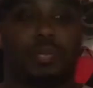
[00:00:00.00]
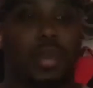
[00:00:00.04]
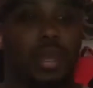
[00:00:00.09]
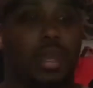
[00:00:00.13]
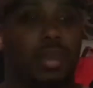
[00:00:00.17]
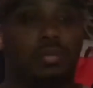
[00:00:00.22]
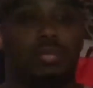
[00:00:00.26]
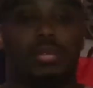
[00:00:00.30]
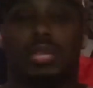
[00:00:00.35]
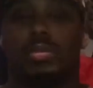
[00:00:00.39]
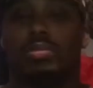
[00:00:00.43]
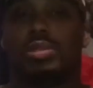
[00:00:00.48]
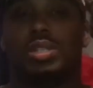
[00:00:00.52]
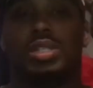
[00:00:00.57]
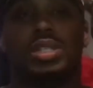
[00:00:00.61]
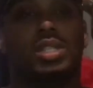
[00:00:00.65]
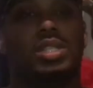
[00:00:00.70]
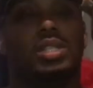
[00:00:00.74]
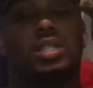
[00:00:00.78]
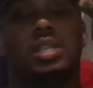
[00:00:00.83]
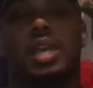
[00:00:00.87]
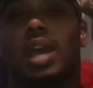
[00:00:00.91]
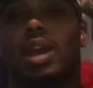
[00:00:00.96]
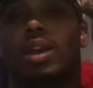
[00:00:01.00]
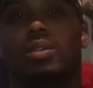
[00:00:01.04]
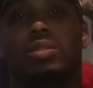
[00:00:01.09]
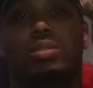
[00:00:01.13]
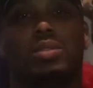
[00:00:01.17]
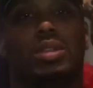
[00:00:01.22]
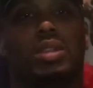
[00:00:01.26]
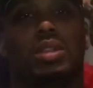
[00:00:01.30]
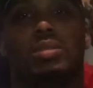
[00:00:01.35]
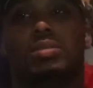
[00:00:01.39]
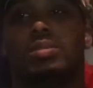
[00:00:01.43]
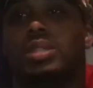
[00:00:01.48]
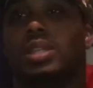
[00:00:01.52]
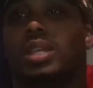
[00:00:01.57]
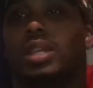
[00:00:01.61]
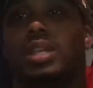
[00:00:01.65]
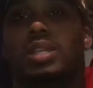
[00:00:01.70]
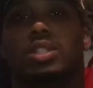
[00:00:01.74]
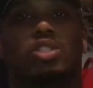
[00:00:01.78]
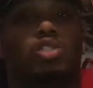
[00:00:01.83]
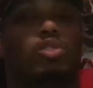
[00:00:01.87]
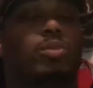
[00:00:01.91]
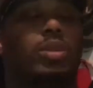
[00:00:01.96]
pimped them shits out, you know what I'm
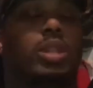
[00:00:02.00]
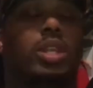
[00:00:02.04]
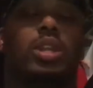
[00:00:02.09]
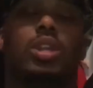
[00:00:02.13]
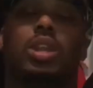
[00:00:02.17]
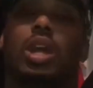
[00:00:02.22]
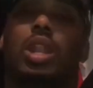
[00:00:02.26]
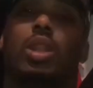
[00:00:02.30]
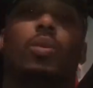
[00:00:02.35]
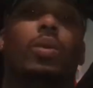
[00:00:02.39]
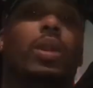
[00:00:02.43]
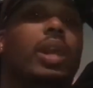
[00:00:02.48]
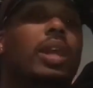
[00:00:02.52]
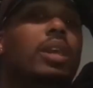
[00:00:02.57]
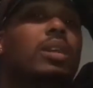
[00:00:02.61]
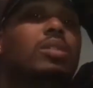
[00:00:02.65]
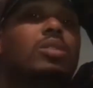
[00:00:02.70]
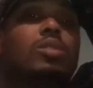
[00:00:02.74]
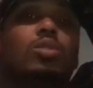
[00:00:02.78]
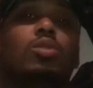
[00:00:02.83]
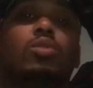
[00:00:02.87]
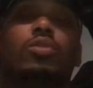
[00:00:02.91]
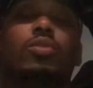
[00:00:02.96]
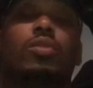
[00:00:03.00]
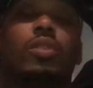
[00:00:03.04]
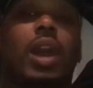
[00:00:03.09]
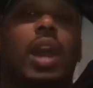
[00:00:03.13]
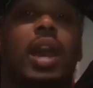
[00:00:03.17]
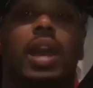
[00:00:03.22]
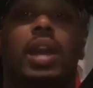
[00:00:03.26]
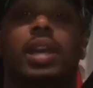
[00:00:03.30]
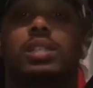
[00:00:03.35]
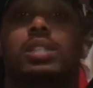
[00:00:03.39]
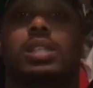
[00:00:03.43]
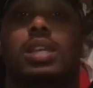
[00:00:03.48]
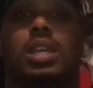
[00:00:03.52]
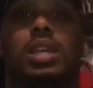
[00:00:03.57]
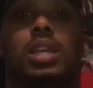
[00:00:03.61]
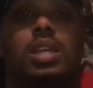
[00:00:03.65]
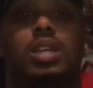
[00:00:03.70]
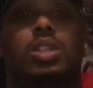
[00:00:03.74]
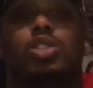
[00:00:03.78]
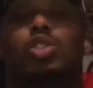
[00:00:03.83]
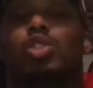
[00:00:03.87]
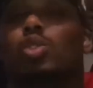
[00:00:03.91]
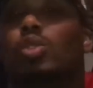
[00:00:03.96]
saying? Too many colorways, too fast,
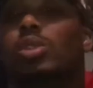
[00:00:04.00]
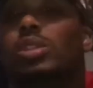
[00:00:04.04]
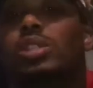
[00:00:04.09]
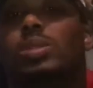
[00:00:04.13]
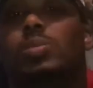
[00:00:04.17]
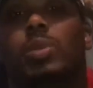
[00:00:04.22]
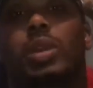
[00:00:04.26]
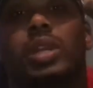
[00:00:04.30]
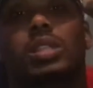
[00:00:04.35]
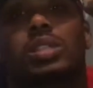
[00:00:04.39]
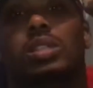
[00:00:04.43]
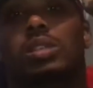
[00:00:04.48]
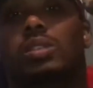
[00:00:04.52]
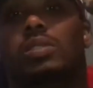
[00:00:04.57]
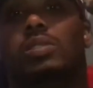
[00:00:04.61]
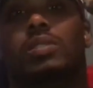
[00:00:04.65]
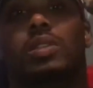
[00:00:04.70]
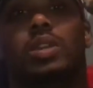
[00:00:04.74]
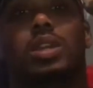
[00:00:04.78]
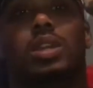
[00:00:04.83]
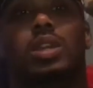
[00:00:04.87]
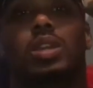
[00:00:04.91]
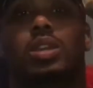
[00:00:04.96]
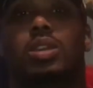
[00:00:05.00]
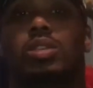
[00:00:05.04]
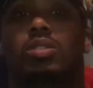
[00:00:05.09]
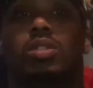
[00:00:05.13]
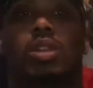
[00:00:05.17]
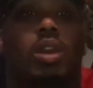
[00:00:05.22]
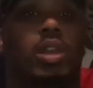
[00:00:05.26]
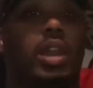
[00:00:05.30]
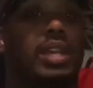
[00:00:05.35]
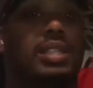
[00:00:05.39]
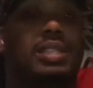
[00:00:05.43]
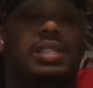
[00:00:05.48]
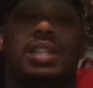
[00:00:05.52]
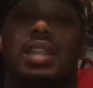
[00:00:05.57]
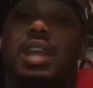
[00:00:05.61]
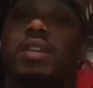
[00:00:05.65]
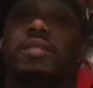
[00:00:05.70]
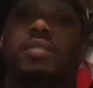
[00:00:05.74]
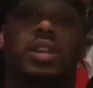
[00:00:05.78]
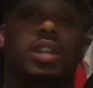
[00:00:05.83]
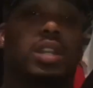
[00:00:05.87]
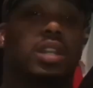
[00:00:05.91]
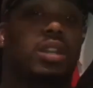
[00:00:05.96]
too expensive. You know, that's
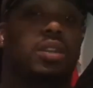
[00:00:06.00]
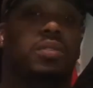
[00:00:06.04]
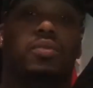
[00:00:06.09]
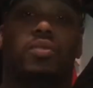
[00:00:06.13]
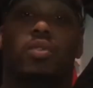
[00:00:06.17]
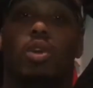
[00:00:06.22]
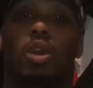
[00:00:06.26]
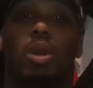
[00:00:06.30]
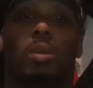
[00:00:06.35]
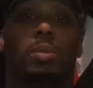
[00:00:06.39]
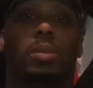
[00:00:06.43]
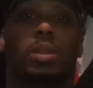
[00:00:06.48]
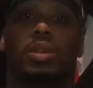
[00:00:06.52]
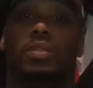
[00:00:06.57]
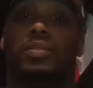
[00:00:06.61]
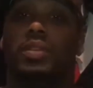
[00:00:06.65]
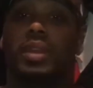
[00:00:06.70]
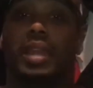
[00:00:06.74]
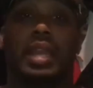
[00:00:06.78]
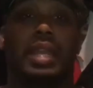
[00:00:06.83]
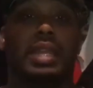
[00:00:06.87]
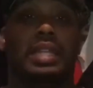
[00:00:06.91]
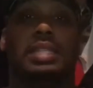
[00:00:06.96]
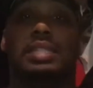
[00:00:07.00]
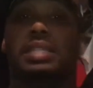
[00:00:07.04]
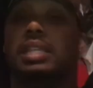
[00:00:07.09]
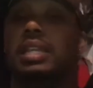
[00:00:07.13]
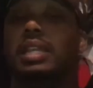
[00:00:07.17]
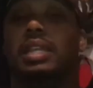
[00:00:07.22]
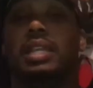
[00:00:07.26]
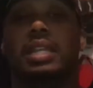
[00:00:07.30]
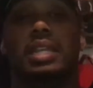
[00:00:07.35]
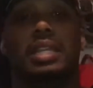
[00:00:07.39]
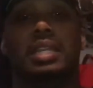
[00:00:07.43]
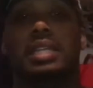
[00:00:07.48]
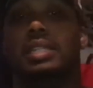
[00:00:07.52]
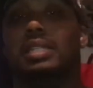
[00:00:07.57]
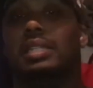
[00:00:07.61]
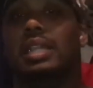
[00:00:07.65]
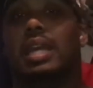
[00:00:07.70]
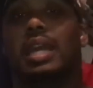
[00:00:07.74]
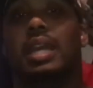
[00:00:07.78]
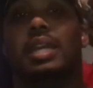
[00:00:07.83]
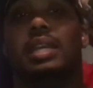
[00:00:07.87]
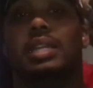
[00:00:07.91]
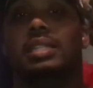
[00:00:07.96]
never a good formula for any sneaker these
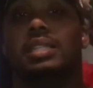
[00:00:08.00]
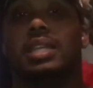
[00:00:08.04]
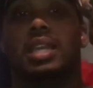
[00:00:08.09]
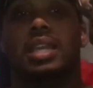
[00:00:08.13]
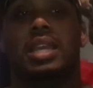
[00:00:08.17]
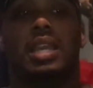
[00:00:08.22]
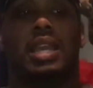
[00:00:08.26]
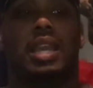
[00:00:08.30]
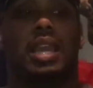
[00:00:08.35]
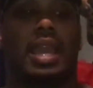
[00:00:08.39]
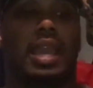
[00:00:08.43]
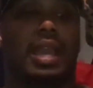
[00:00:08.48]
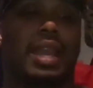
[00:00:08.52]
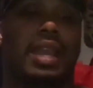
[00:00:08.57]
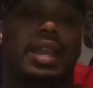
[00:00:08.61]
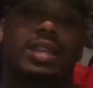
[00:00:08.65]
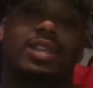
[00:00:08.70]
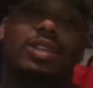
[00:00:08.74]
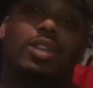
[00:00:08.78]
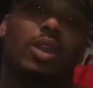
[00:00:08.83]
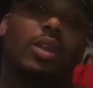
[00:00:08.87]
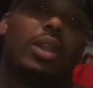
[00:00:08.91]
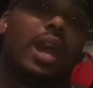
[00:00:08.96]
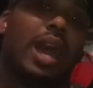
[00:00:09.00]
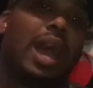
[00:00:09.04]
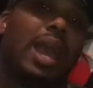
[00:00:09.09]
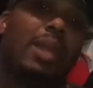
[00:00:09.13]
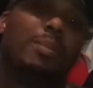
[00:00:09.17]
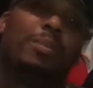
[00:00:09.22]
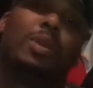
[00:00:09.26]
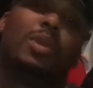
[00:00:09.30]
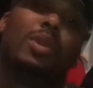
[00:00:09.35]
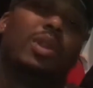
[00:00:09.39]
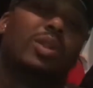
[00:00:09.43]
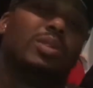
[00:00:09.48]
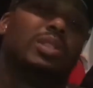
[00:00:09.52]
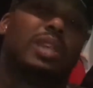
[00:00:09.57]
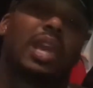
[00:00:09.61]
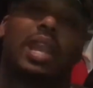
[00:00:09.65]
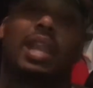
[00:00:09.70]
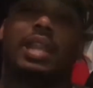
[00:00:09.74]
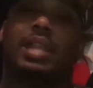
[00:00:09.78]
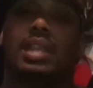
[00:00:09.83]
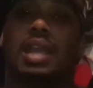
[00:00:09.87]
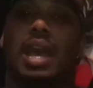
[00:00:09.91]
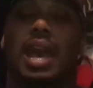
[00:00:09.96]
days. And, you know, the hype on those
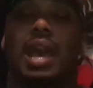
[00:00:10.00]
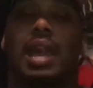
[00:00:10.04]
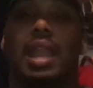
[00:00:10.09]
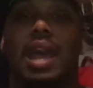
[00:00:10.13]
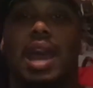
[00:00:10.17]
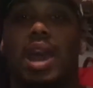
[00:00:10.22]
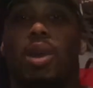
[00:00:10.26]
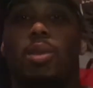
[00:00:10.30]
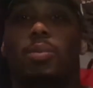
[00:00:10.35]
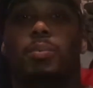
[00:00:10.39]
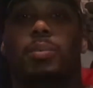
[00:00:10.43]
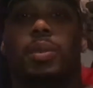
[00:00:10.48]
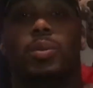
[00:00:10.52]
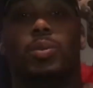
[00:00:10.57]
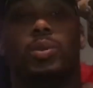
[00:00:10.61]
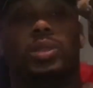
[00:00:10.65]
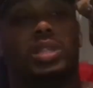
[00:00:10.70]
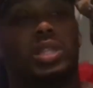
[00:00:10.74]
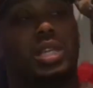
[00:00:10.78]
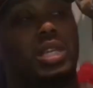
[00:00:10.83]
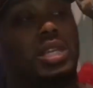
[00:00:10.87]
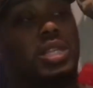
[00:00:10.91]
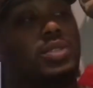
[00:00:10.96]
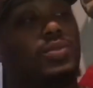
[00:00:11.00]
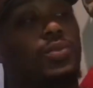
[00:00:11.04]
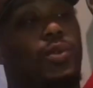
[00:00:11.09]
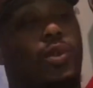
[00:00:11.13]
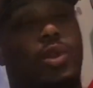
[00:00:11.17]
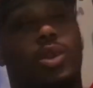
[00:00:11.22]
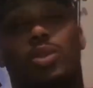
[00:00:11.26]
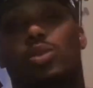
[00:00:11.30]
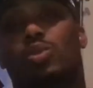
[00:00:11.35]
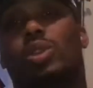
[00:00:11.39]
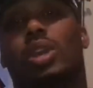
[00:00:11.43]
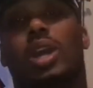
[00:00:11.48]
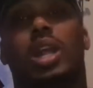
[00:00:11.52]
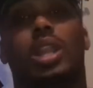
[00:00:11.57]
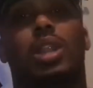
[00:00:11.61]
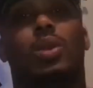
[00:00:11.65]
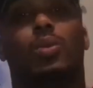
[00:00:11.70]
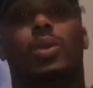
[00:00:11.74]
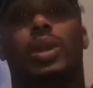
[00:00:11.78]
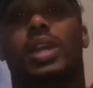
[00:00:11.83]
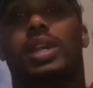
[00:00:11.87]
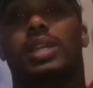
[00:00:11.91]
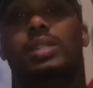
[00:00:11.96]
kind of died out. But with these four new
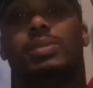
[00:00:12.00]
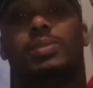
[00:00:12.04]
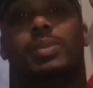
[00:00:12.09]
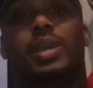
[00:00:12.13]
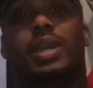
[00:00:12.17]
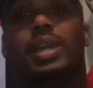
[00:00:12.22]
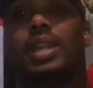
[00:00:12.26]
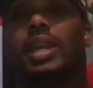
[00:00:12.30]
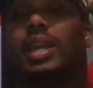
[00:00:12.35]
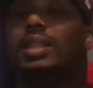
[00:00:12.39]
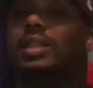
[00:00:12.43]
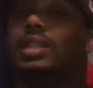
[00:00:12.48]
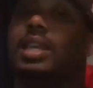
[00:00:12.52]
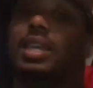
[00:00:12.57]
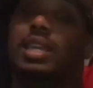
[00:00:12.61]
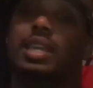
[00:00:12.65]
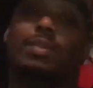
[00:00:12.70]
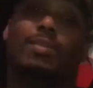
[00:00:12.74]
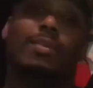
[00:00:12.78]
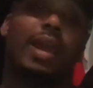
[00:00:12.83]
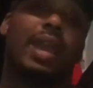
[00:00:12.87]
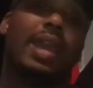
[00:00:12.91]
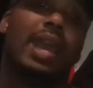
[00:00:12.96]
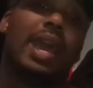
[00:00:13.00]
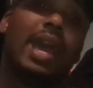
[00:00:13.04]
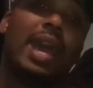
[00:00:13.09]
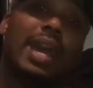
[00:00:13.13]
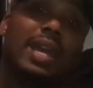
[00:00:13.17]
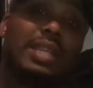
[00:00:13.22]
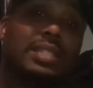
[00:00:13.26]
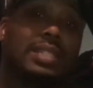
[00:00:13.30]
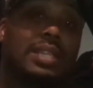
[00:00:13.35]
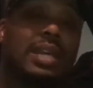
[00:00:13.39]
colorways, man, I think he might have